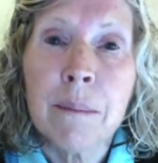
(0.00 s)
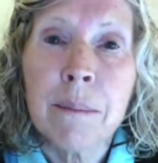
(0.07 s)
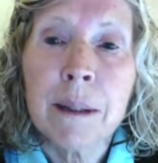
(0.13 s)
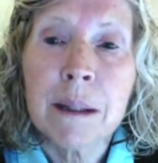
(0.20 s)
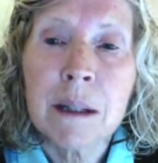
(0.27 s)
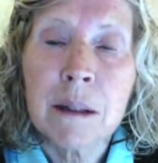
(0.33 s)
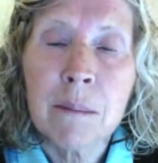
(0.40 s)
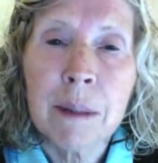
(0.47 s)

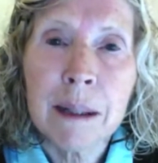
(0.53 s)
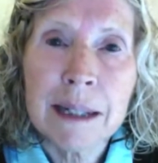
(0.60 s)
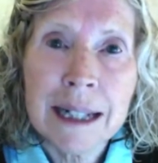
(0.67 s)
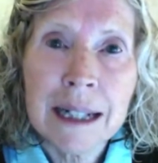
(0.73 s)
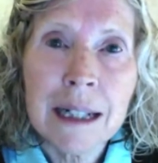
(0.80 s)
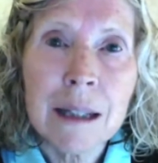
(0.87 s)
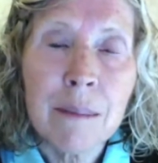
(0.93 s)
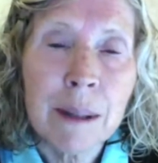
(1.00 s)
But my
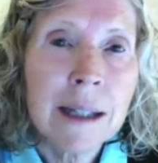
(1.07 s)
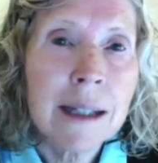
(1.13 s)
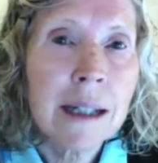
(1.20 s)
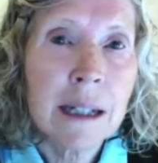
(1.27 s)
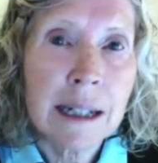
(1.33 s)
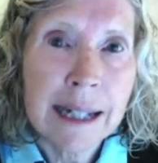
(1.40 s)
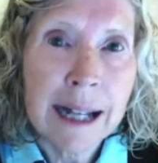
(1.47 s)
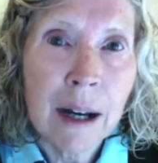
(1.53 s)
data is based on
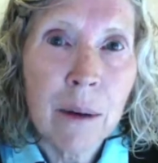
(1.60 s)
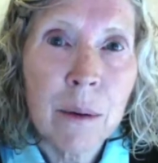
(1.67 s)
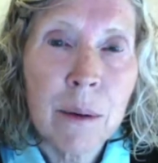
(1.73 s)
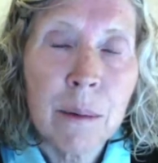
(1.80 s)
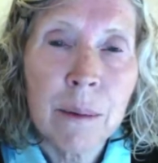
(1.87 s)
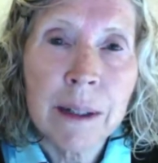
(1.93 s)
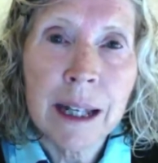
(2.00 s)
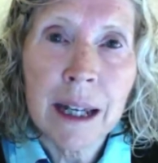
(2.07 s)
1.5
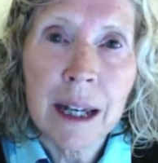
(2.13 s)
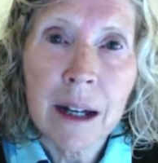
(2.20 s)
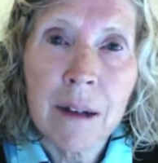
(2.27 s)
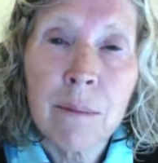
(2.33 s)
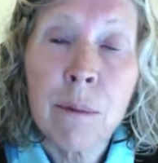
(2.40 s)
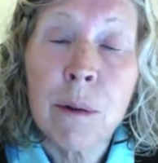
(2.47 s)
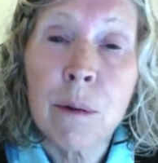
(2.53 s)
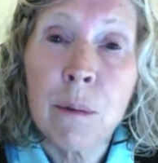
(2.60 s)
hours
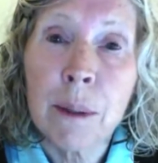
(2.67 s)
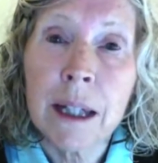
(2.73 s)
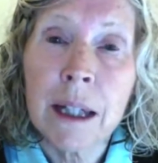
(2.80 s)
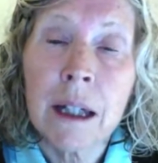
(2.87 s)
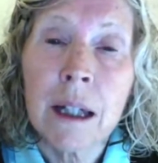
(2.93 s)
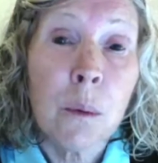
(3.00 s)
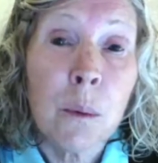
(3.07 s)
per week.